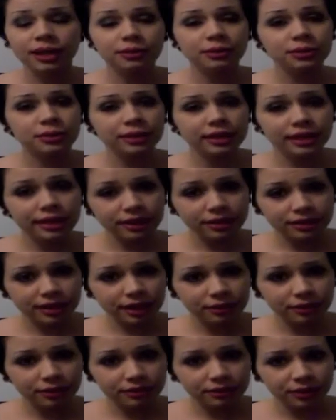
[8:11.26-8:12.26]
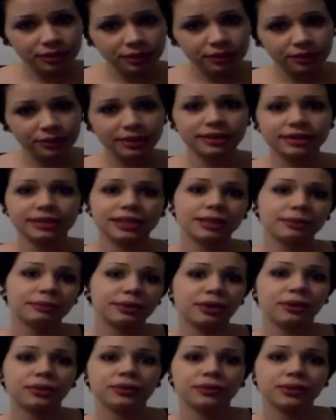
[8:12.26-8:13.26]
I'm doing a hair dye review and it's going to
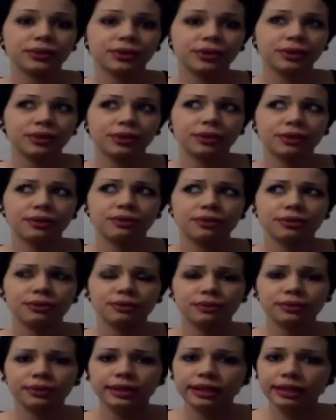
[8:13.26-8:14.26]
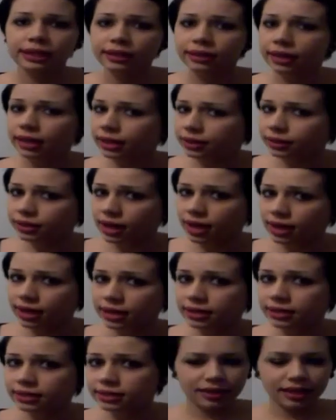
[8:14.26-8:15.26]
be over three hair
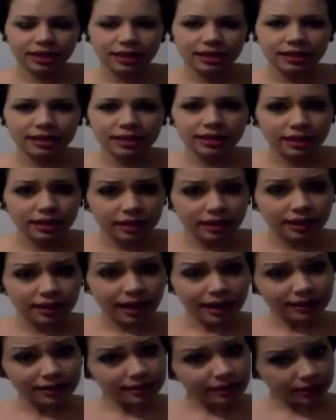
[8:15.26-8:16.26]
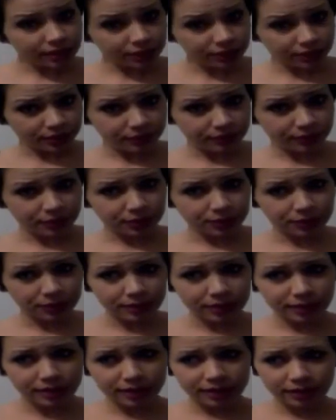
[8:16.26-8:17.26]
dyes and then an eyeliner
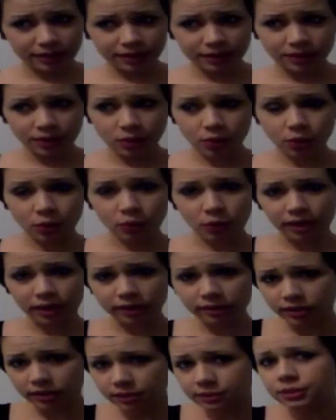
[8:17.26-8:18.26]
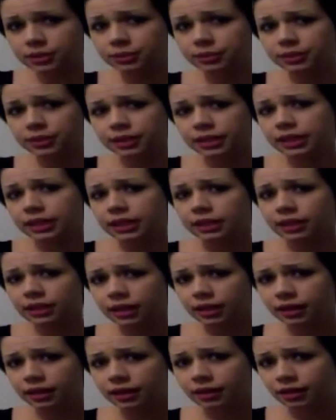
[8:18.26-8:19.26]
review. Uh, while I was working at
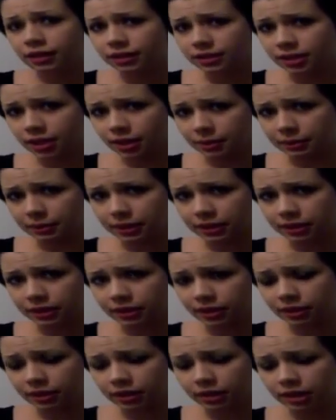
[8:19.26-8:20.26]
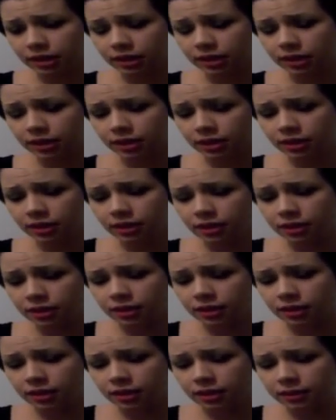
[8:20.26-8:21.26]
Hot Topic,
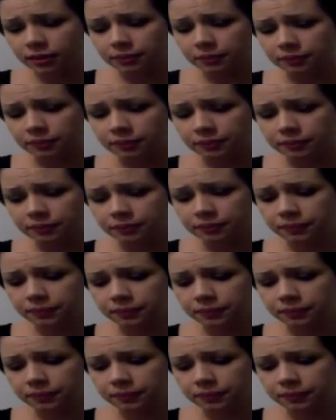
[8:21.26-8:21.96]
um,